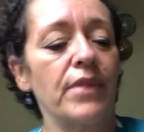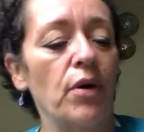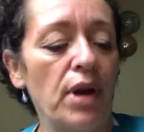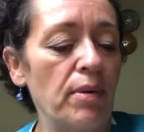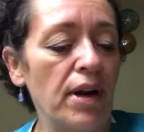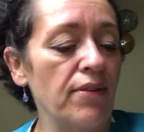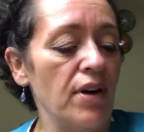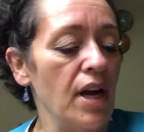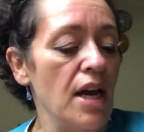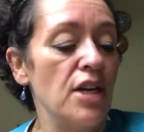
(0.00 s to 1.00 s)
Okay,
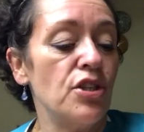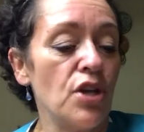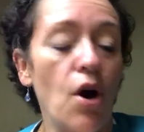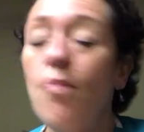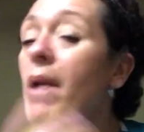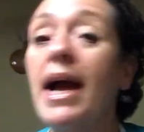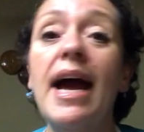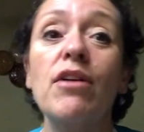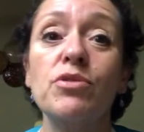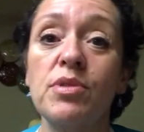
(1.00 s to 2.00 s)
whatever. So my
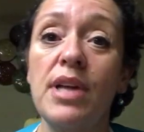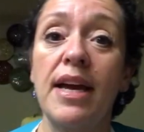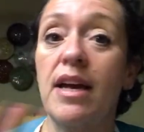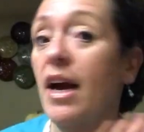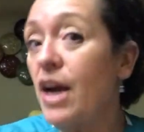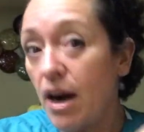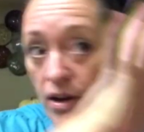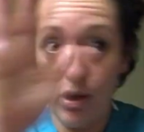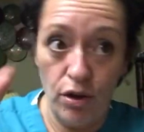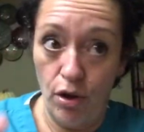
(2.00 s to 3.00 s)
house was like a
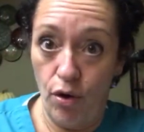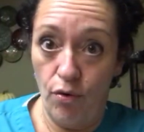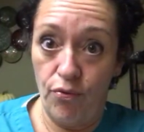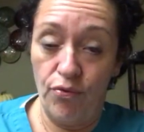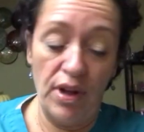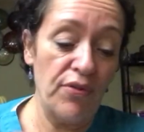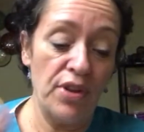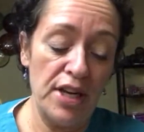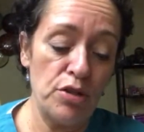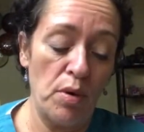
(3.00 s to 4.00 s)
garlic clove, like for
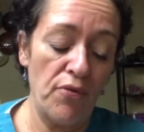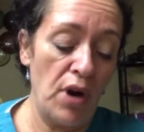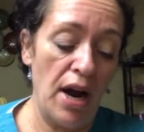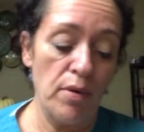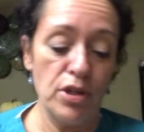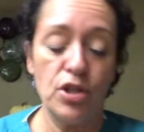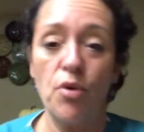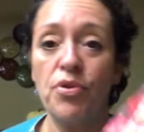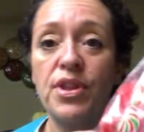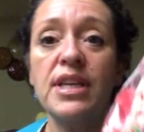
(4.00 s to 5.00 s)
the next 24 hours.
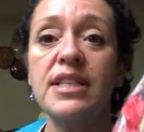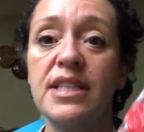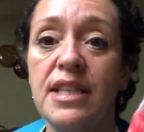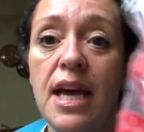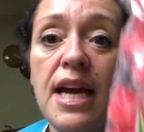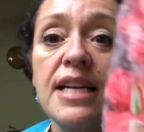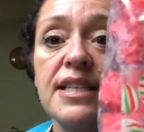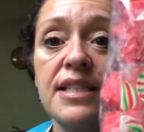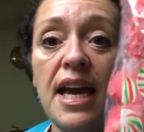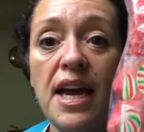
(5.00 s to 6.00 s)
So this
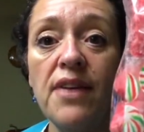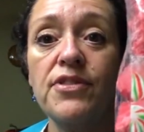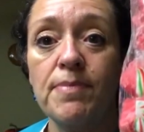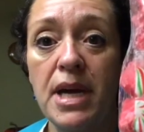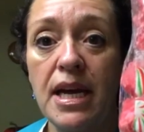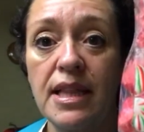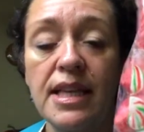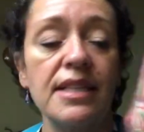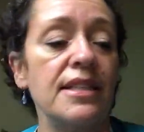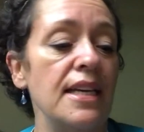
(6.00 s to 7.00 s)
saved me.
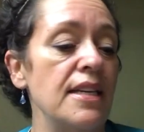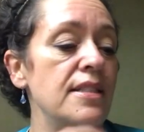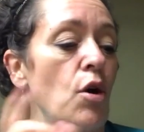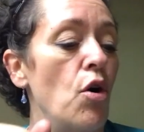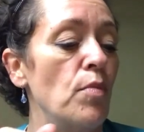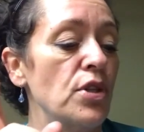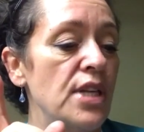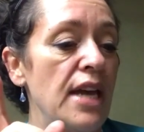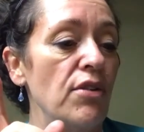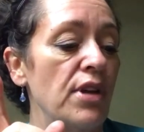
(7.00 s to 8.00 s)
This is a homeworks
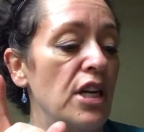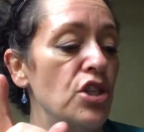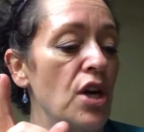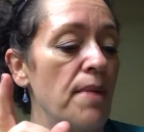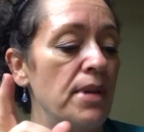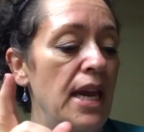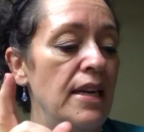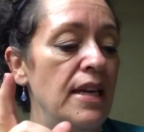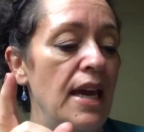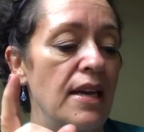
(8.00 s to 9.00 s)
candle that I chopped
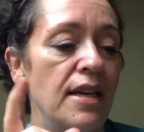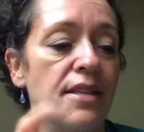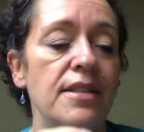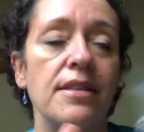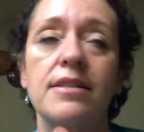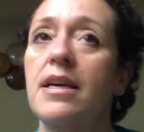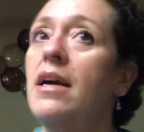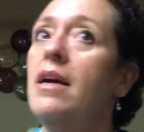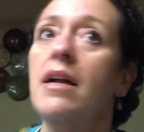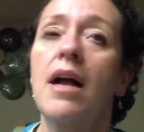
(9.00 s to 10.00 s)
candy cane kisses,
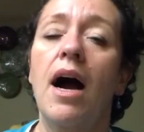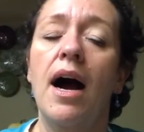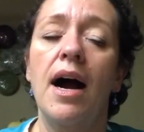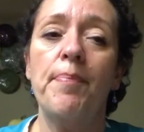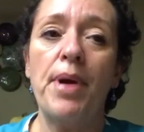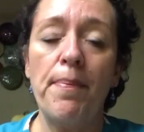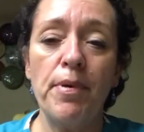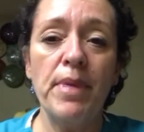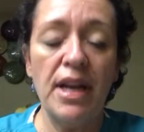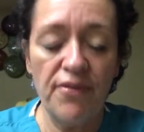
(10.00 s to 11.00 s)

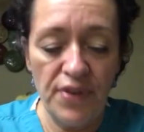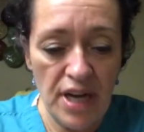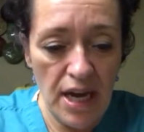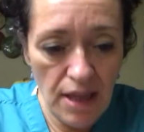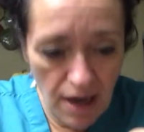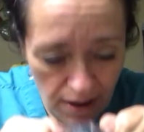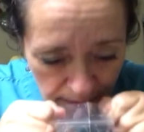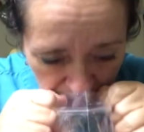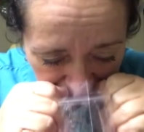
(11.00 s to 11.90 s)
peppermint and vanilla.